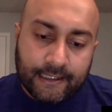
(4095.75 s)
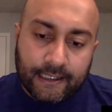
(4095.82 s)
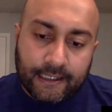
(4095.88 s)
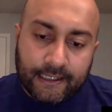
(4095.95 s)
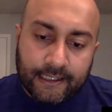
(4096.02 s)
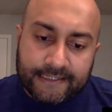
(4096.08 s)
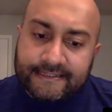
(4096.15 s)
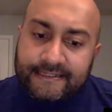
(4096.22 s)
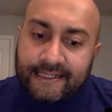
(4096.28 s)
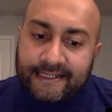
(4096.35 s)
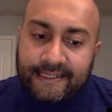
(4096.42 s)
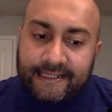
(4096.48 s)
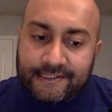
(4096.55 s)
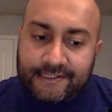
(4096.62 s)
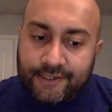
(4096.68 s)
I
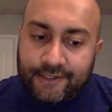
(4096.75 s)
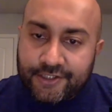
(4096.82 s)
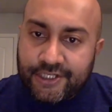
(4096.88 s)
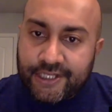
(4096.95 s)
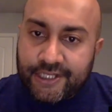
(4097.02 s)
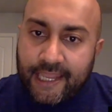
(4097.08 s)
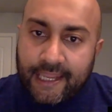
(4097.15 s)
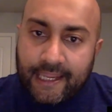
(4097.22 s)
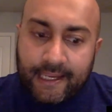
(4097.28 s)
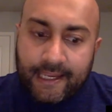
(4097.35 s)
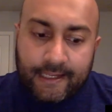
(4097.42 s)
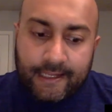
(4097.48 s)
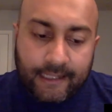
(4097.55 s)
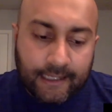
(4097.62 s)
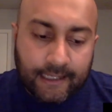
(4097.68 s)
think it's going to
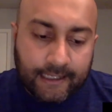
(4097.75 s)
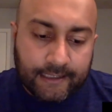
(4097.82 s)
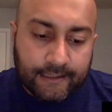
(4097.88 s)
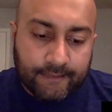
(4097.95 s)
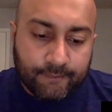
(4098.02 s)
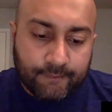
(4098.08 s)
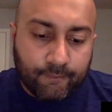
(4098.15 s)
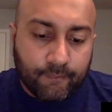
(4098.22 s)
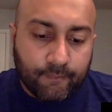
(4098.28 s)
GA in